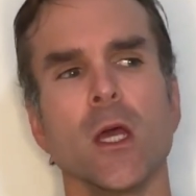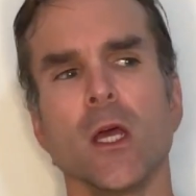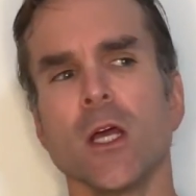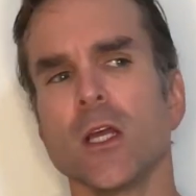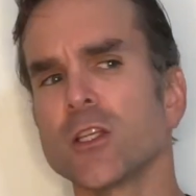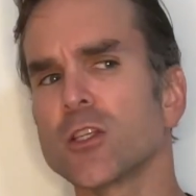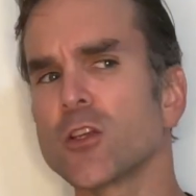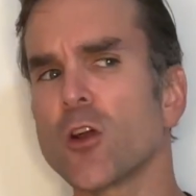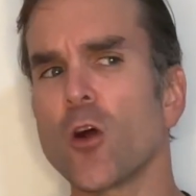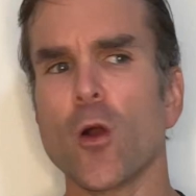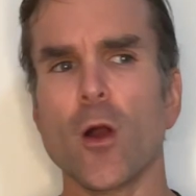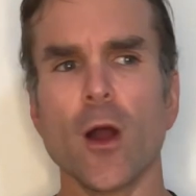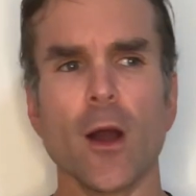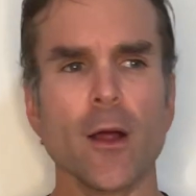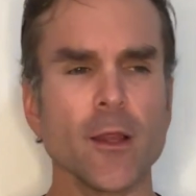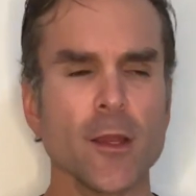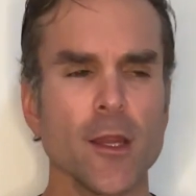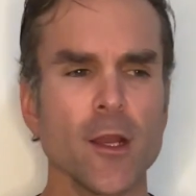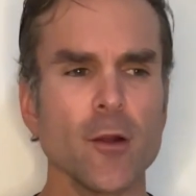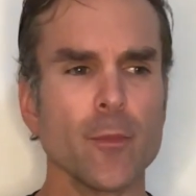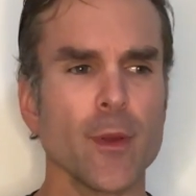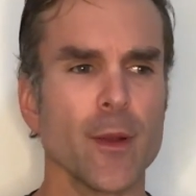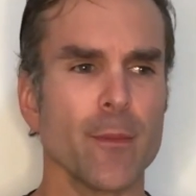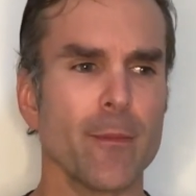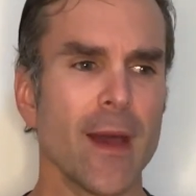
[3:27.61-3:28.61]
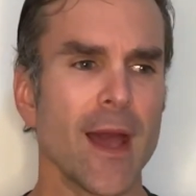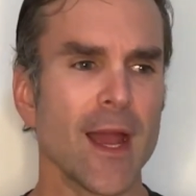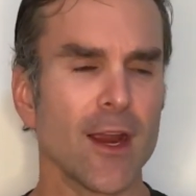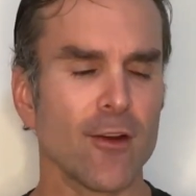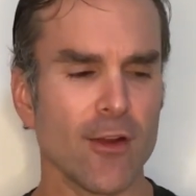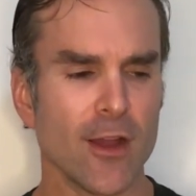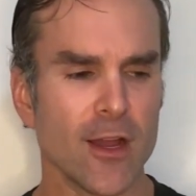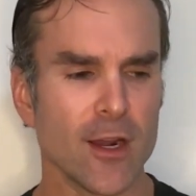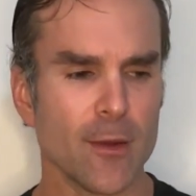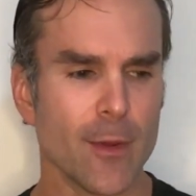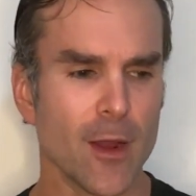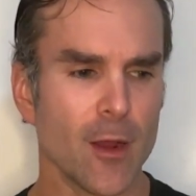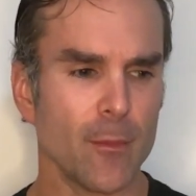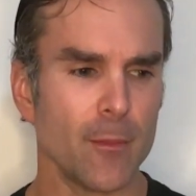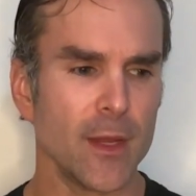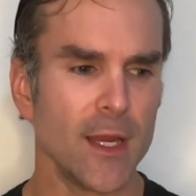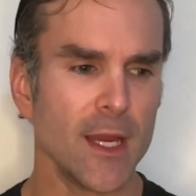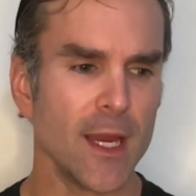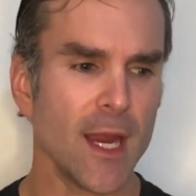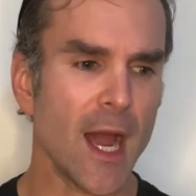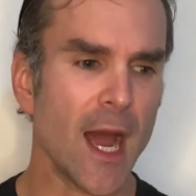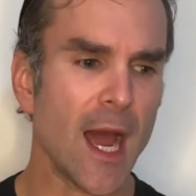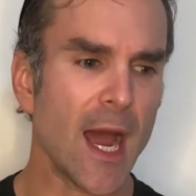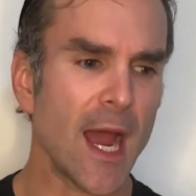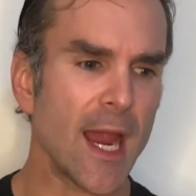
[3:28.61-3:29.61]
So a little bit of background about
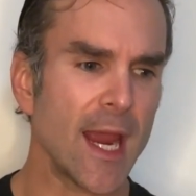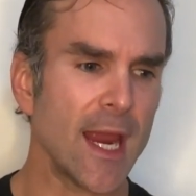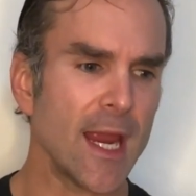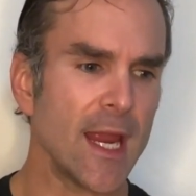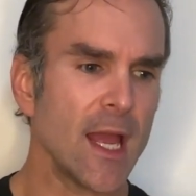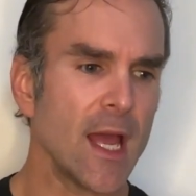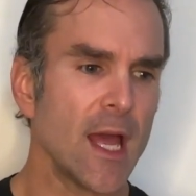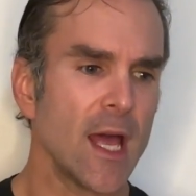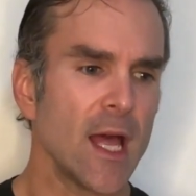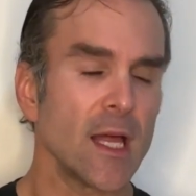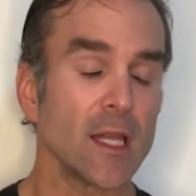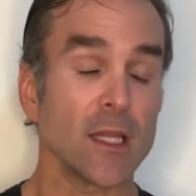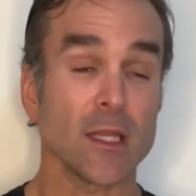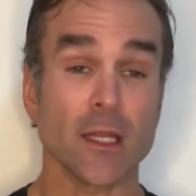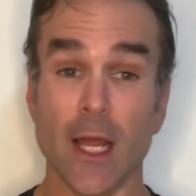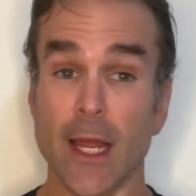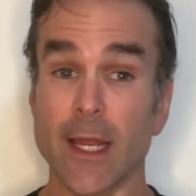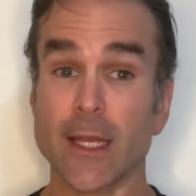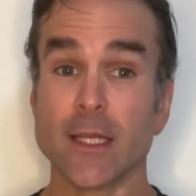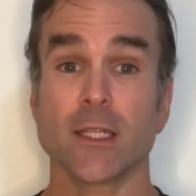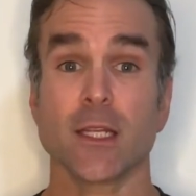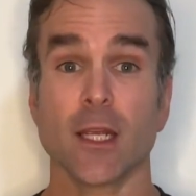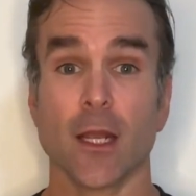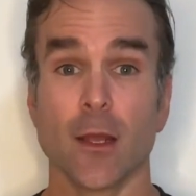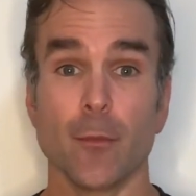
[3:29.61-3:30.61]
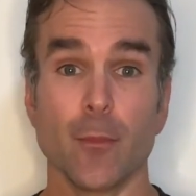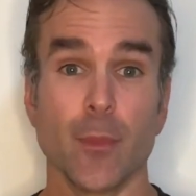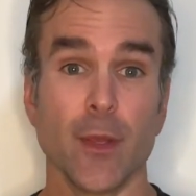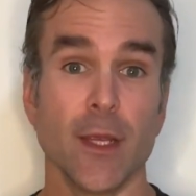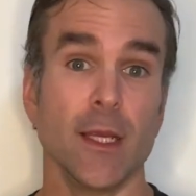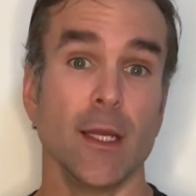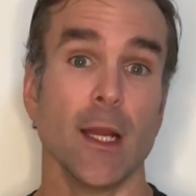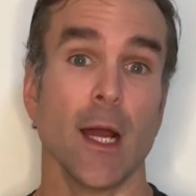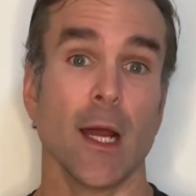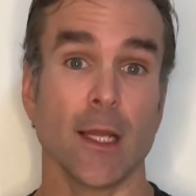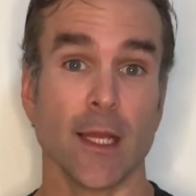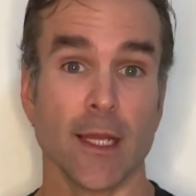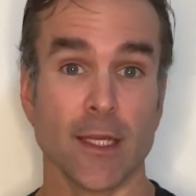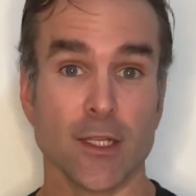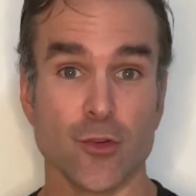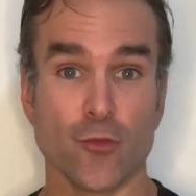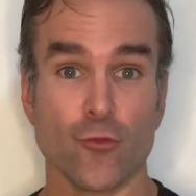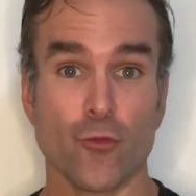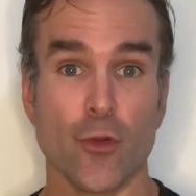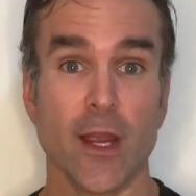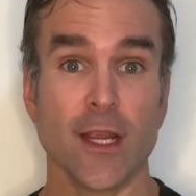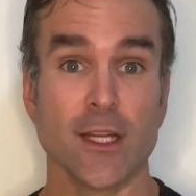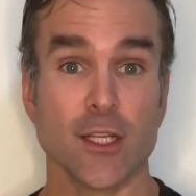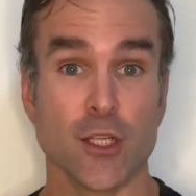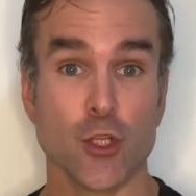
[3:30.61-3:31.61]
me. I like to compete. I like to
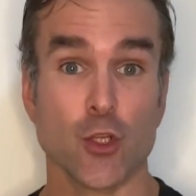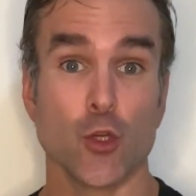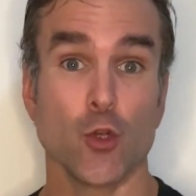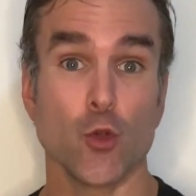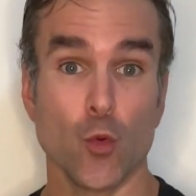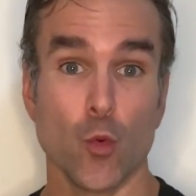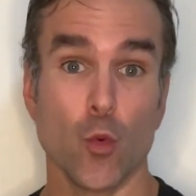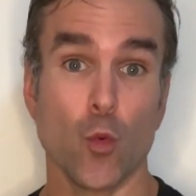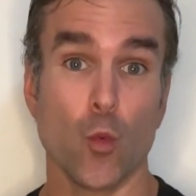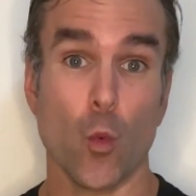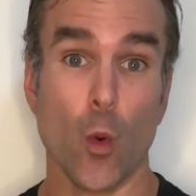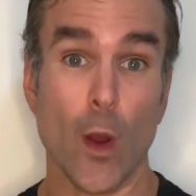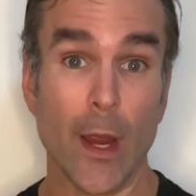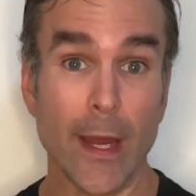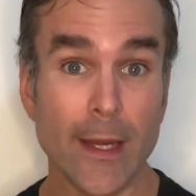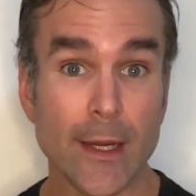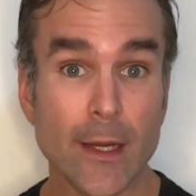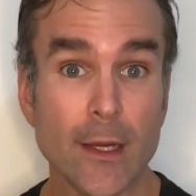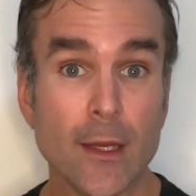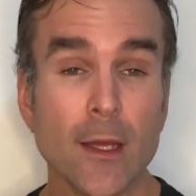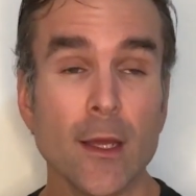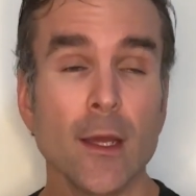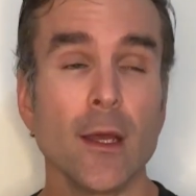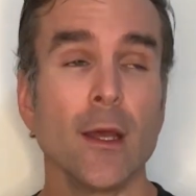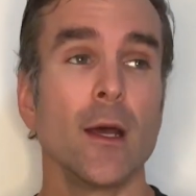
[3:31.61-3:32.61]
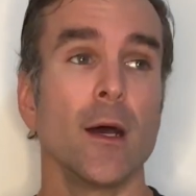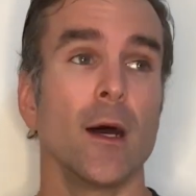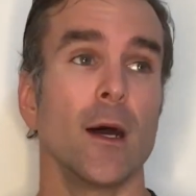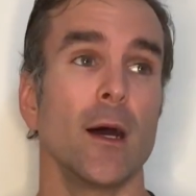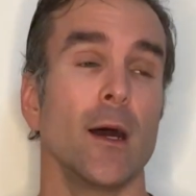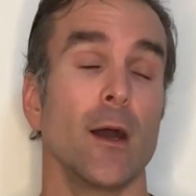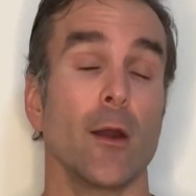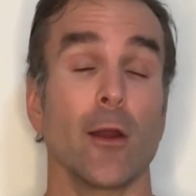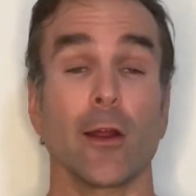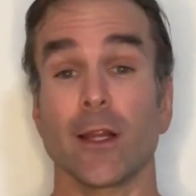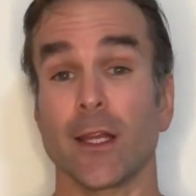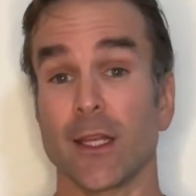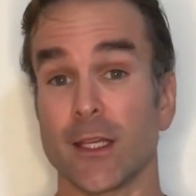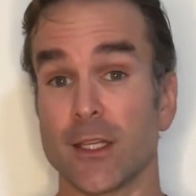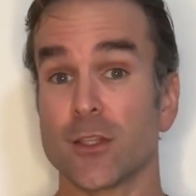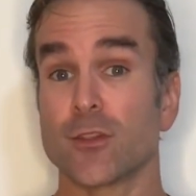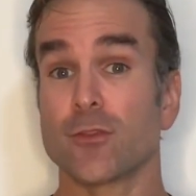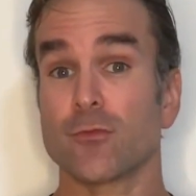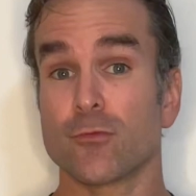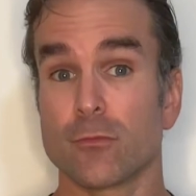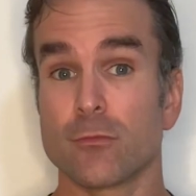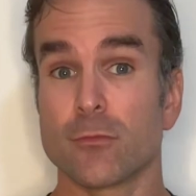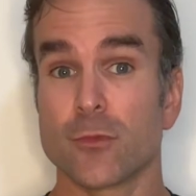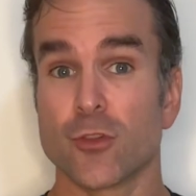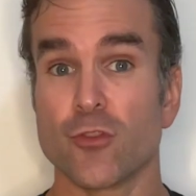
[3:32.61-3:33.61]
race to win, or at least
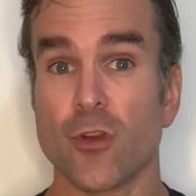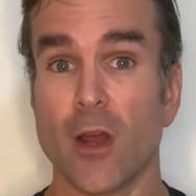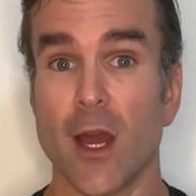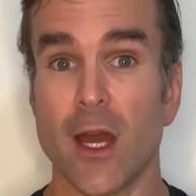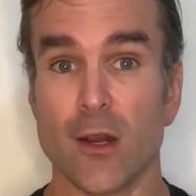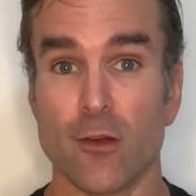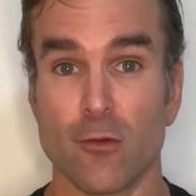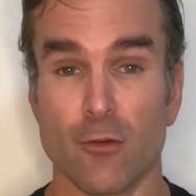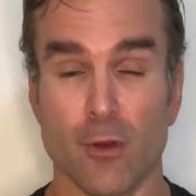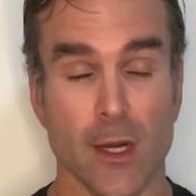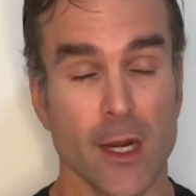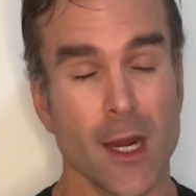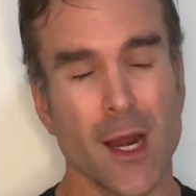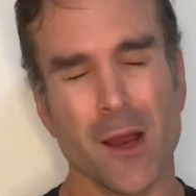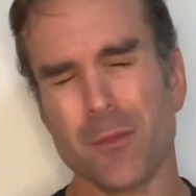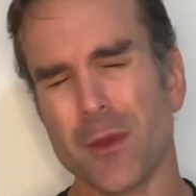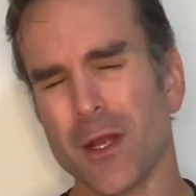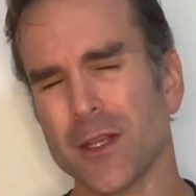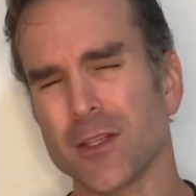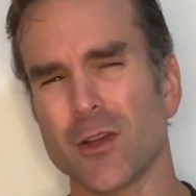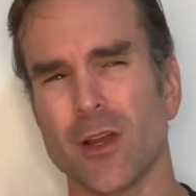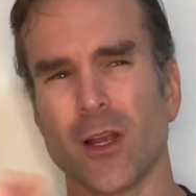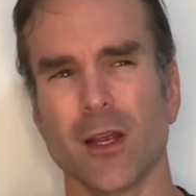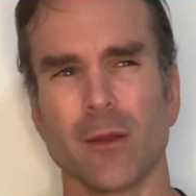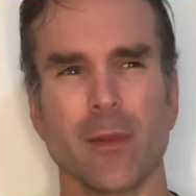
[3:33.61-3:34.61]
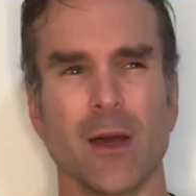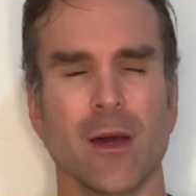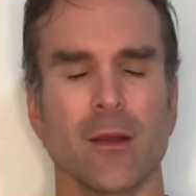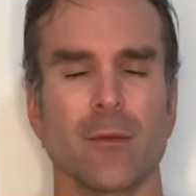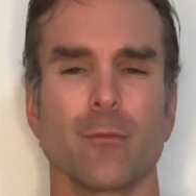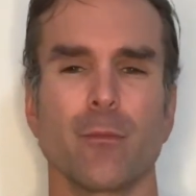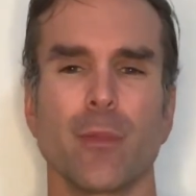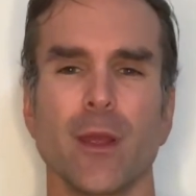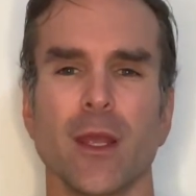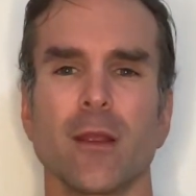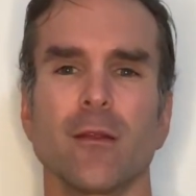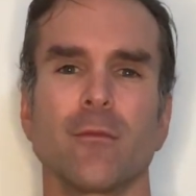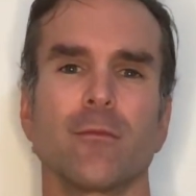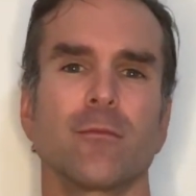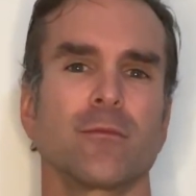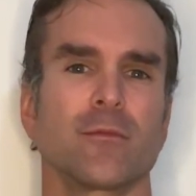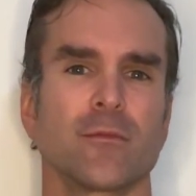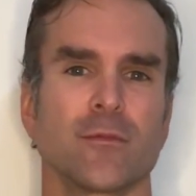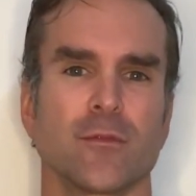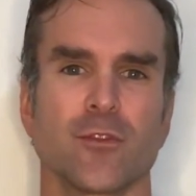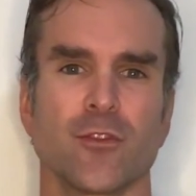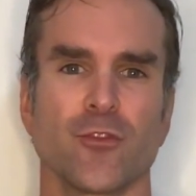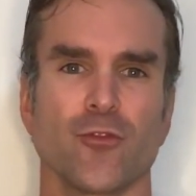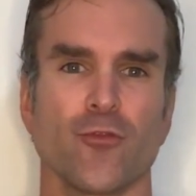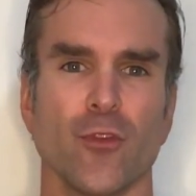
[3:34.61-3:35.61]
try to win. I'm not talking about big
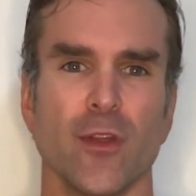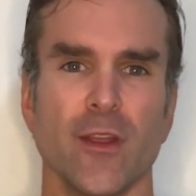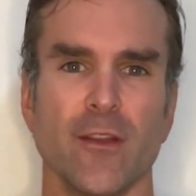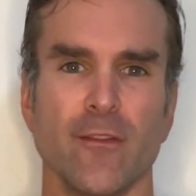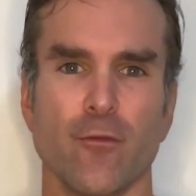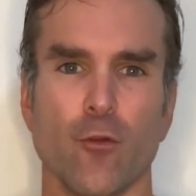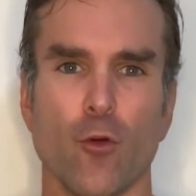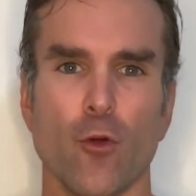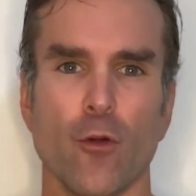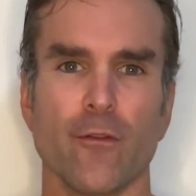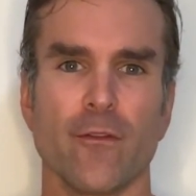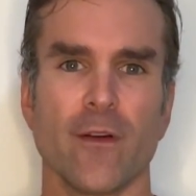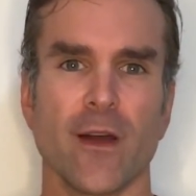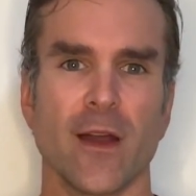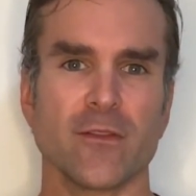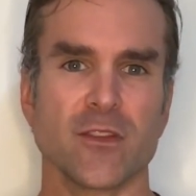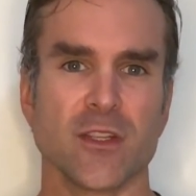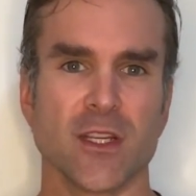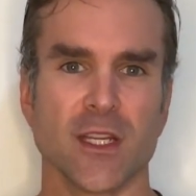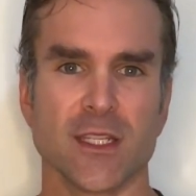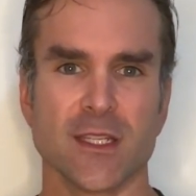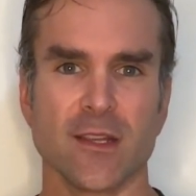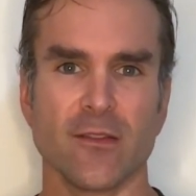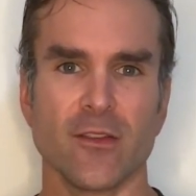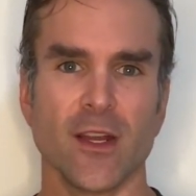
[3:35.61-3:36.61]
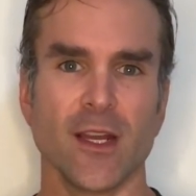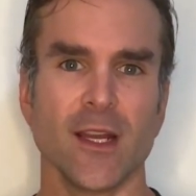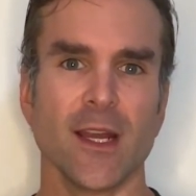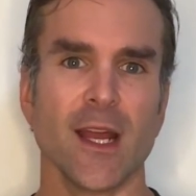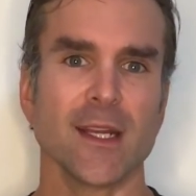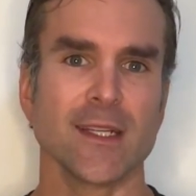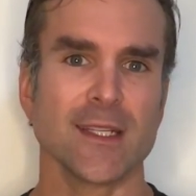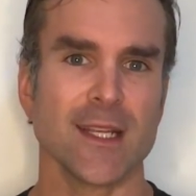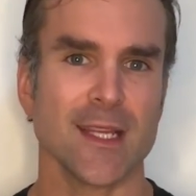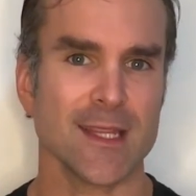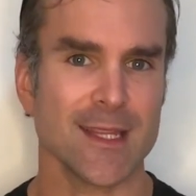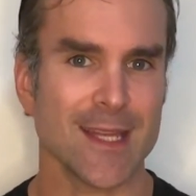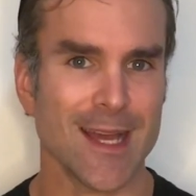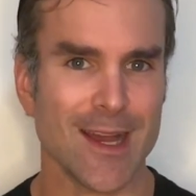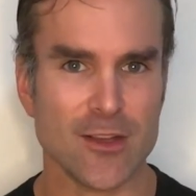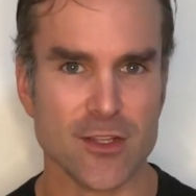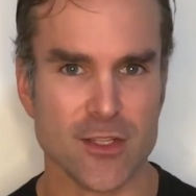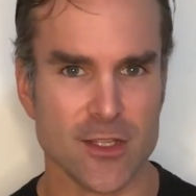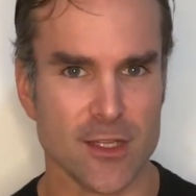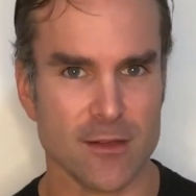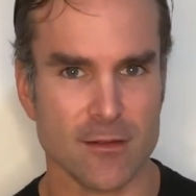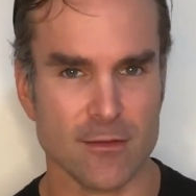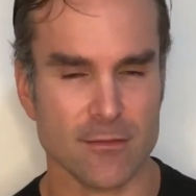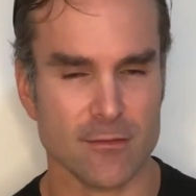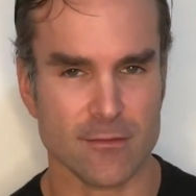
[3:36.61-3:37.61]
3, 4, 5, 6, 7, 8, 9,
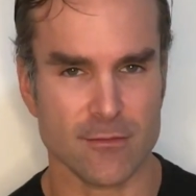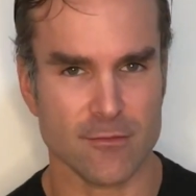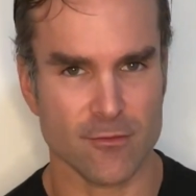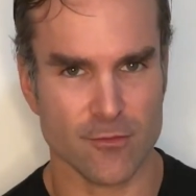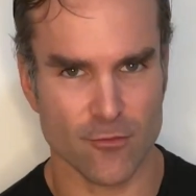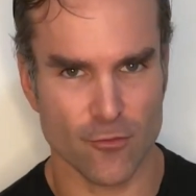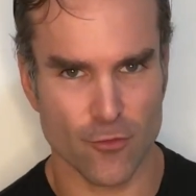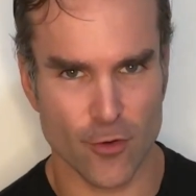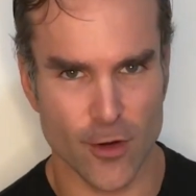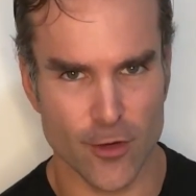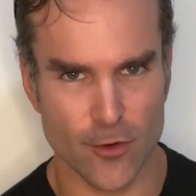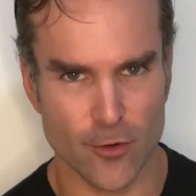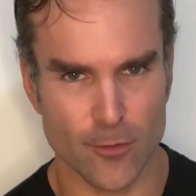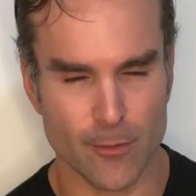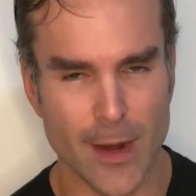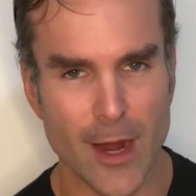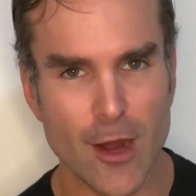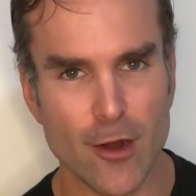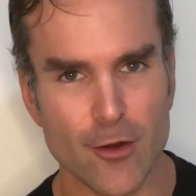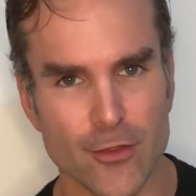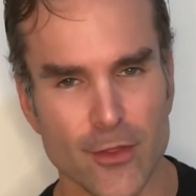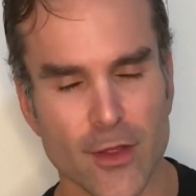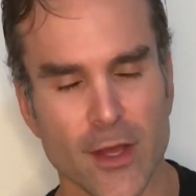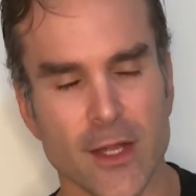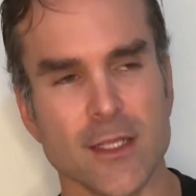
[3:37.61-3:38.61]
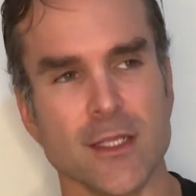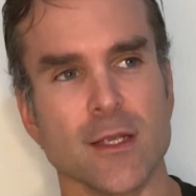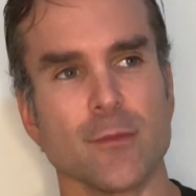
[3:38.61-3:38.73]
10,000 runner marathons.